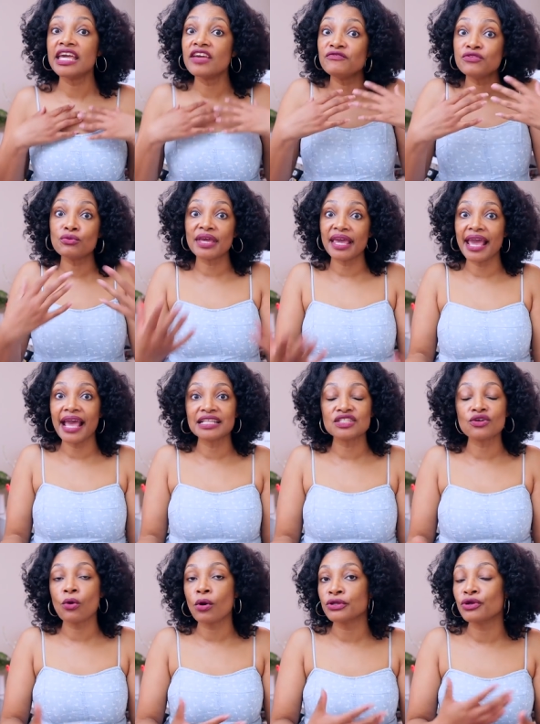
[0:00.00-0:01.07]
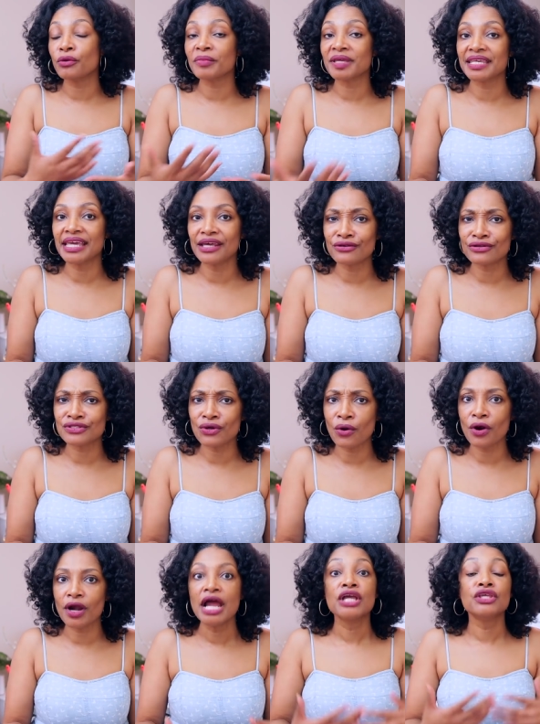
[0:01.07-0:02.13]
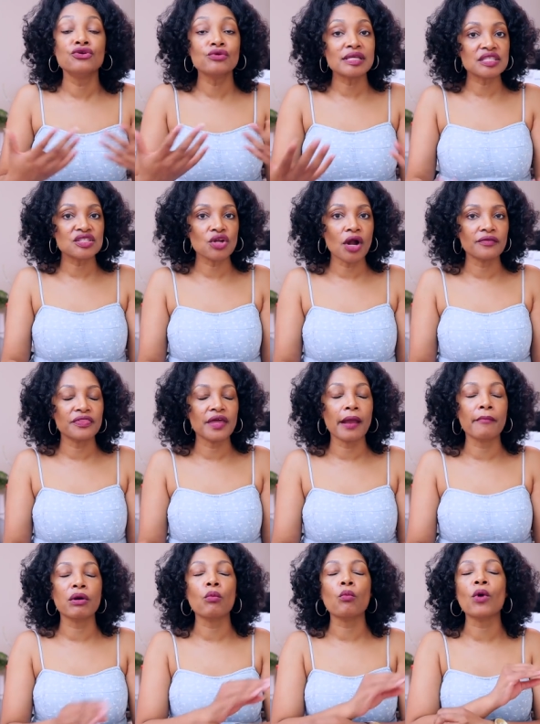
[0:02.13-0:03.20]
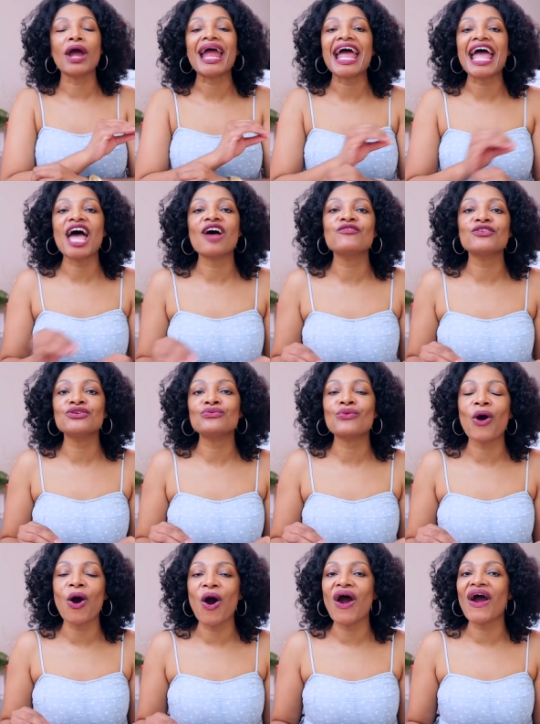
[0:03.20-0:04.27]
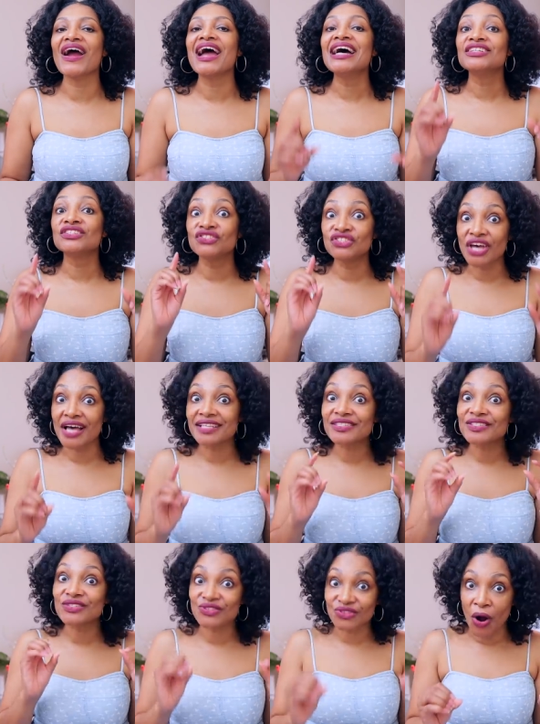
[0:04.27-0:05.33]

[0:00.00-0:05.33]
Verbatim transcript: If you can sew or you're a beginner sewer, you can start there. But wherever you are, just